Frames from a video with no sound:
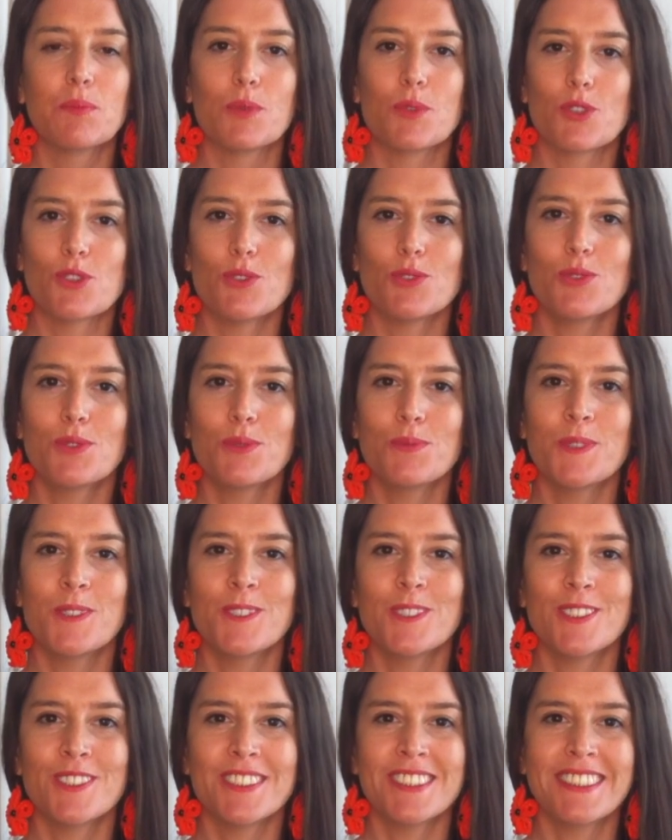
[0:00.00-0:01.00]
Bonjour tout le
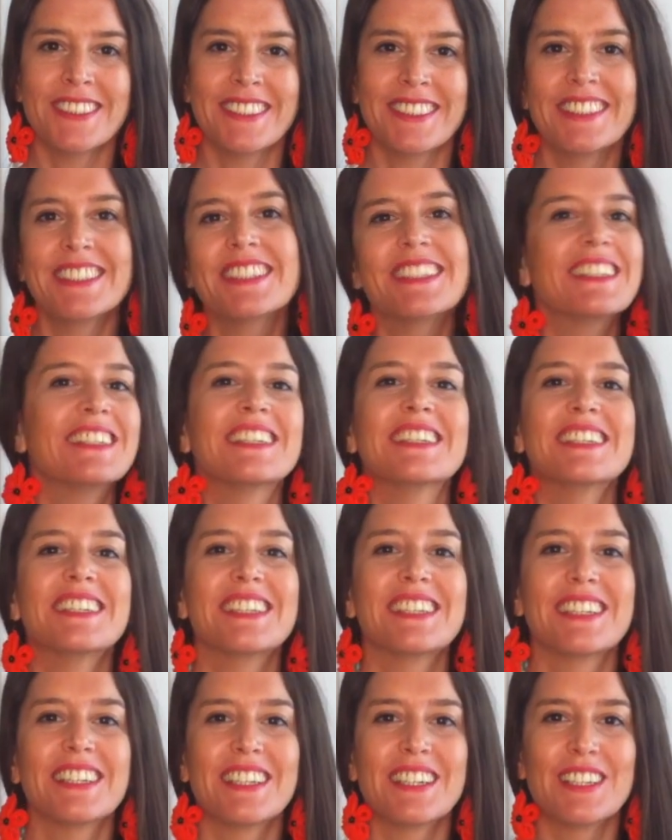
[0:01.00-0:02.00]
monde!
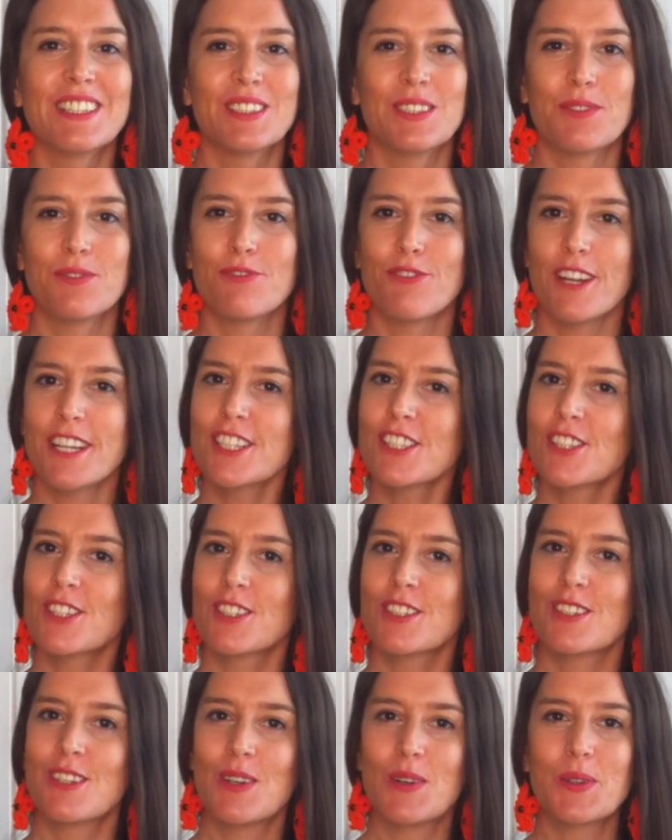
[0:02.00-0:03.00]
The
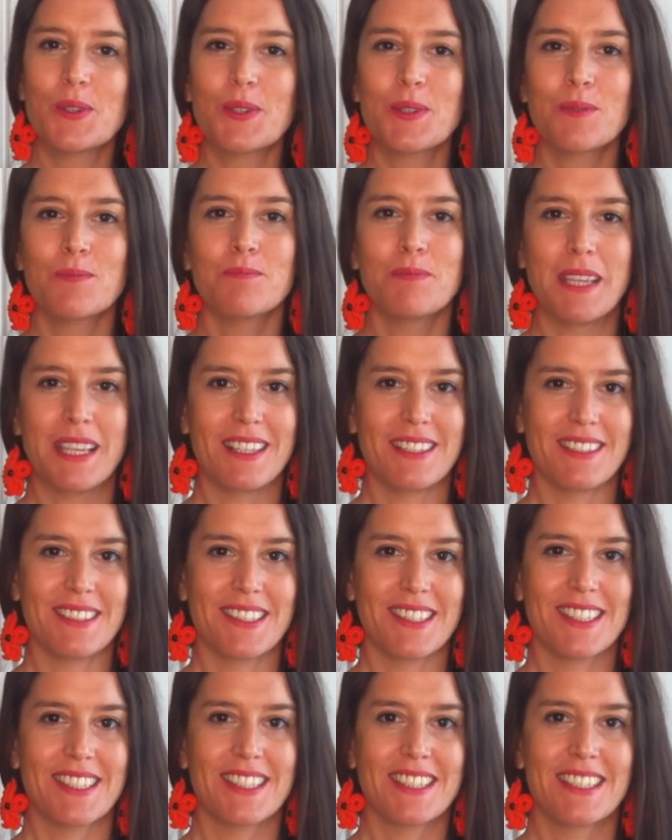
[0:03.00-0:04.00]
French long
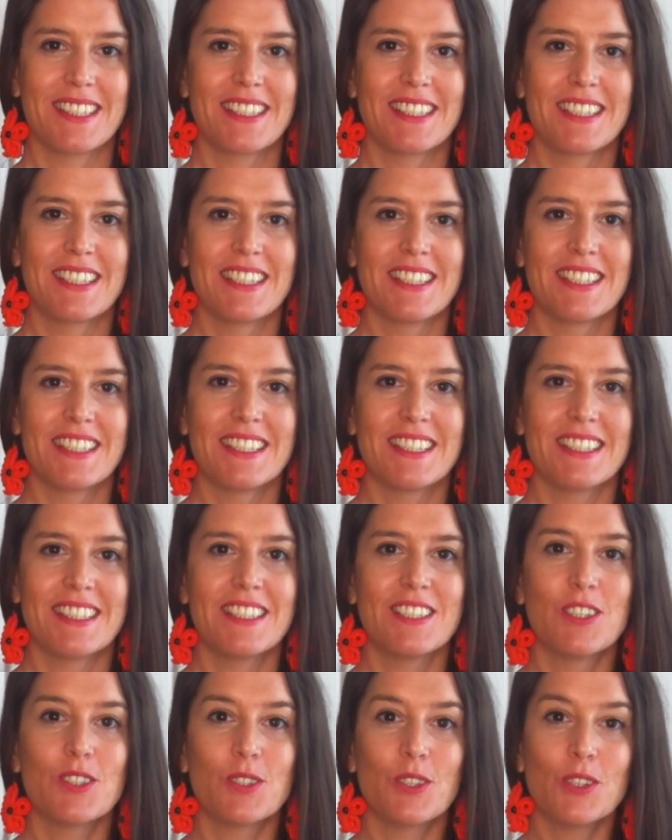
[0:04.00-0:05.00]
meals.
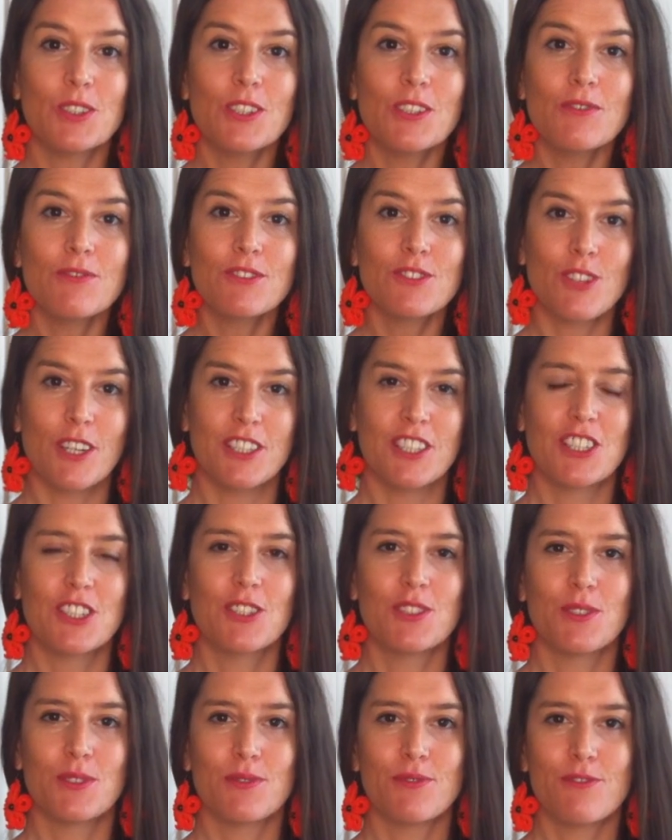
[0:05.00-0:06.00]
Did you know that
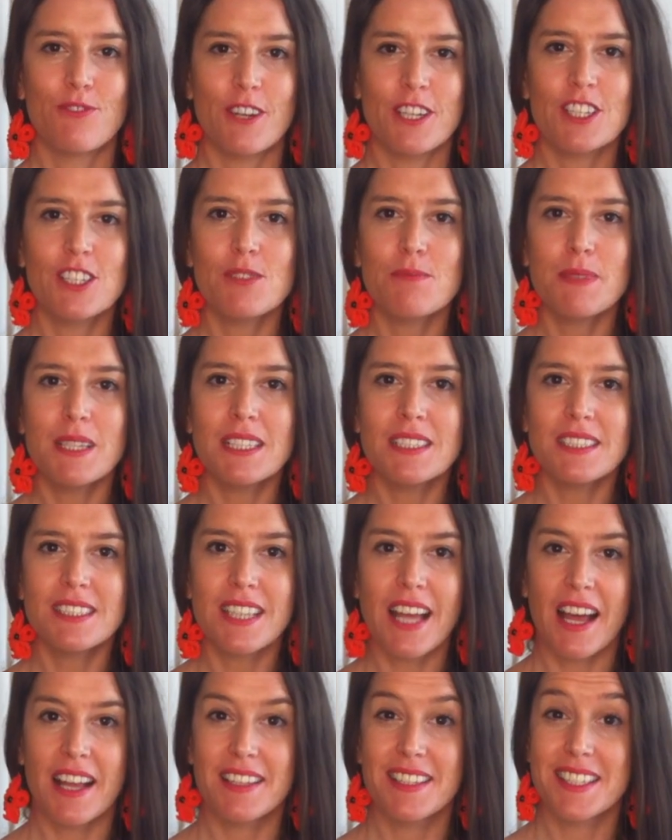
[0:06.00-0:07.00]
traditional French meals
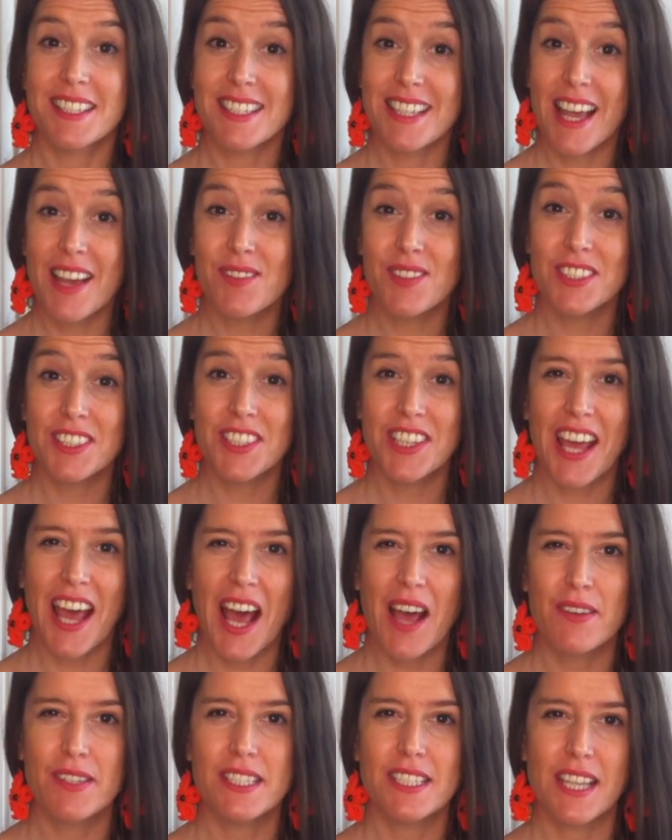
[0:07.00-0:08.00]
had
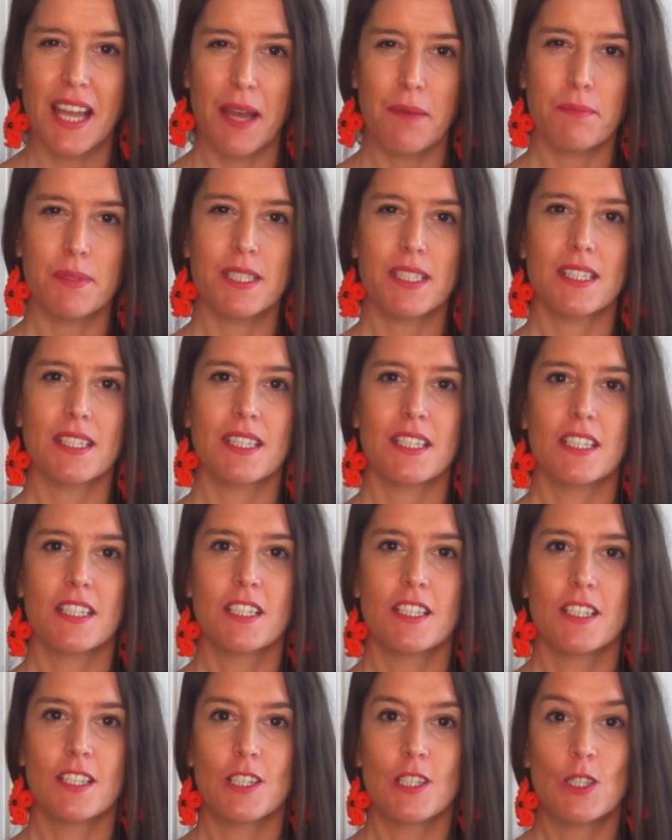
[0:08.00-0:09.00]
7.5 steps?
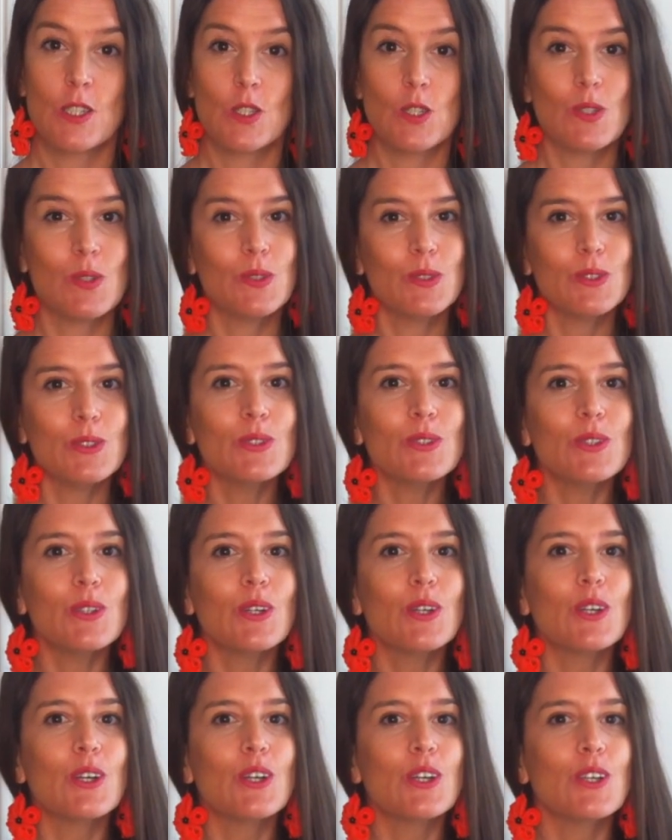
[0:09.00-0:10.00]
Soon,
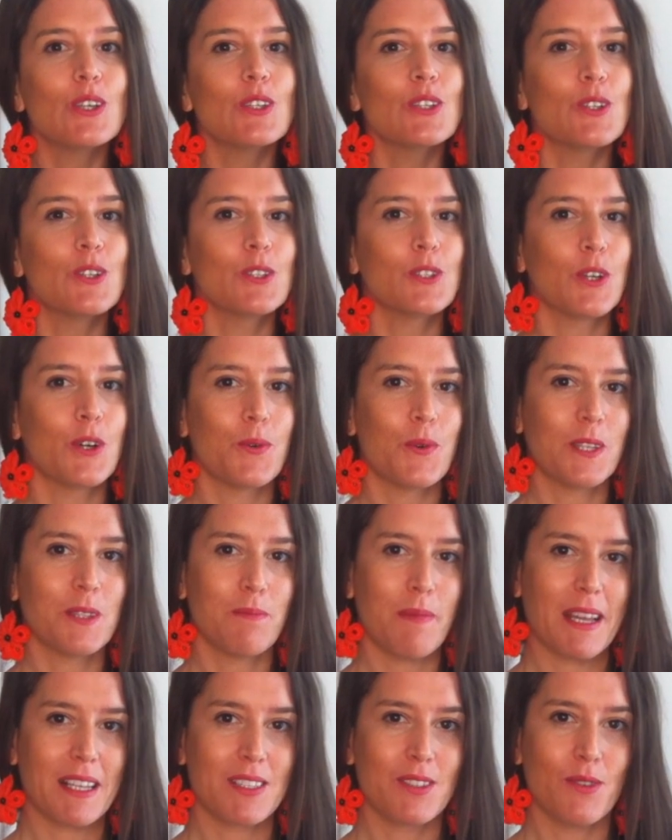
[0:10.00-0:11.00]
you'll know
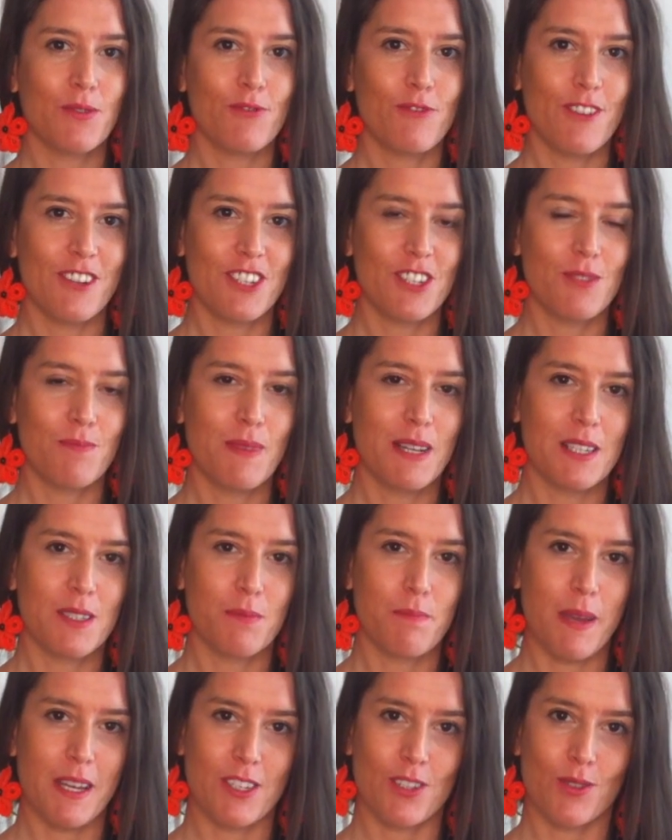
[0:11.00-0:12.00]
what makes the French meal
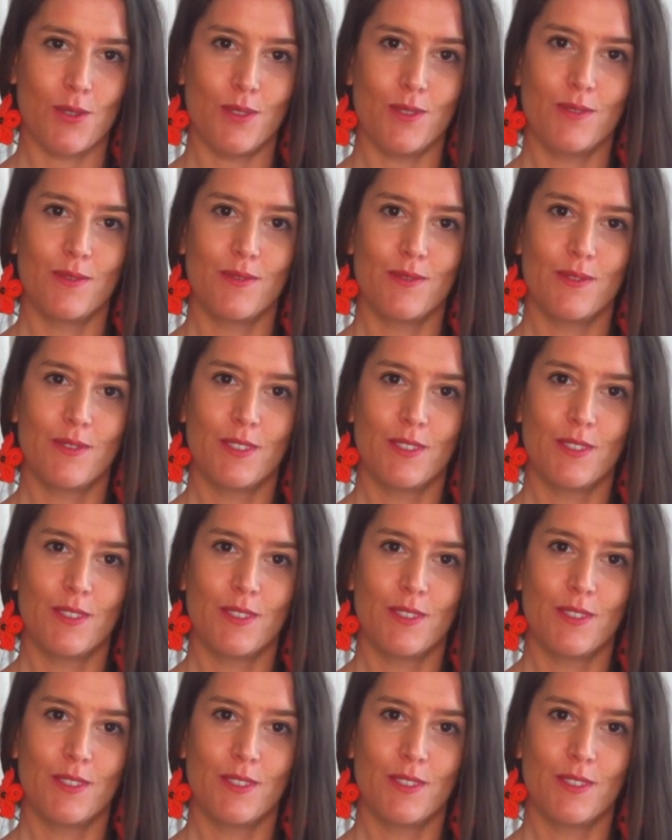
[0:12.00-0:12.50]
special.